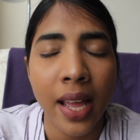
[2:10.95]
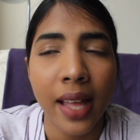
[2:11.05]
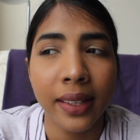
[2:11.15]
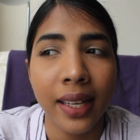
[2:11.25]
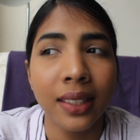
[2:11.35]

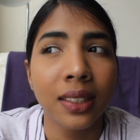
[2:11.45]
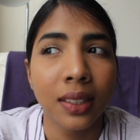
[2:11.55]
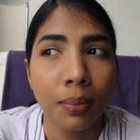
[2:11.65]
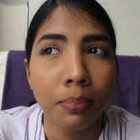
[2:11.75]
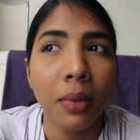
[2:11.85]
and
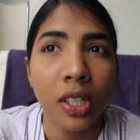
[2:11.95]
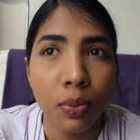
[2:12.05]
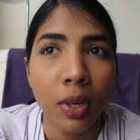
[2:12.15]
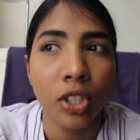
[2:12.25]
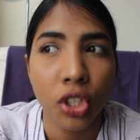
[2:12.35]
that's
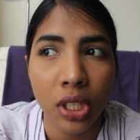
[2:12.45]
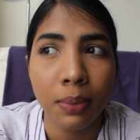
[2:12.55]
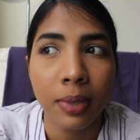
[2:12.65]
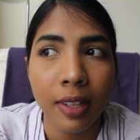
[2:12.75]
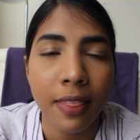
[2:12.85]
much
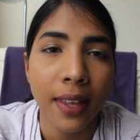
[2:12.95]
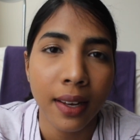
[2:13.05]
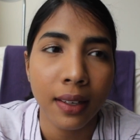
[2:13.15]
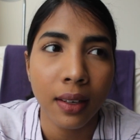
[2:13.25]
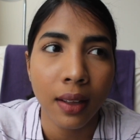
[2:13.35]
cheaper
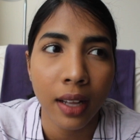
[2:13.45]
than